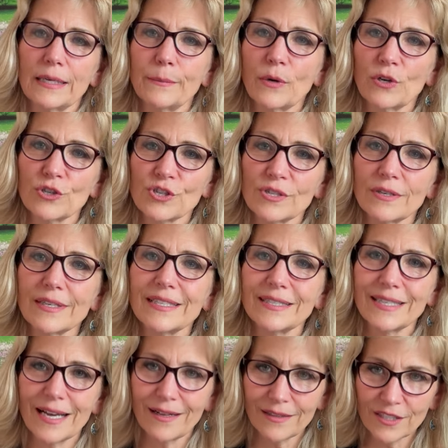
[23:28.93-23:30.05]
emotional
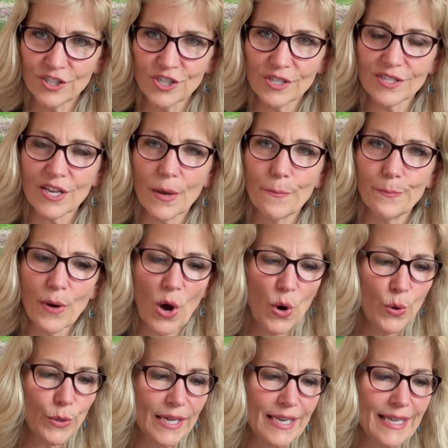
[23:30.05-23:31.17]
intelligence
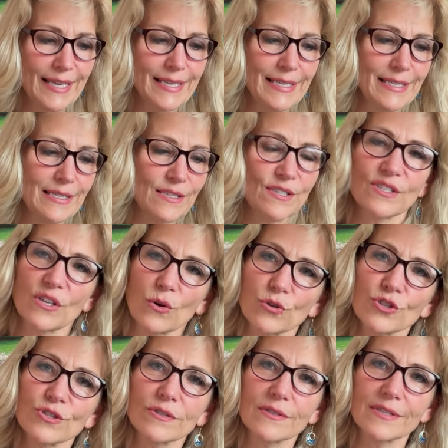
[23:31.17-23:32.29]
component is
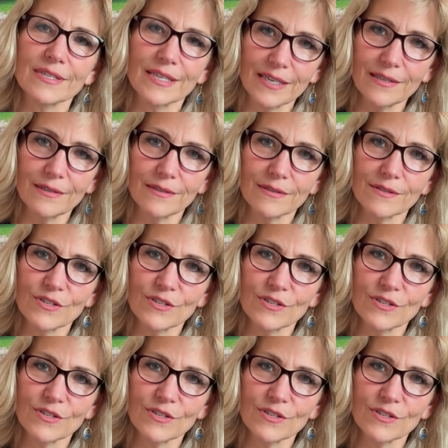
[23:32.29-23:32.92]
social skills.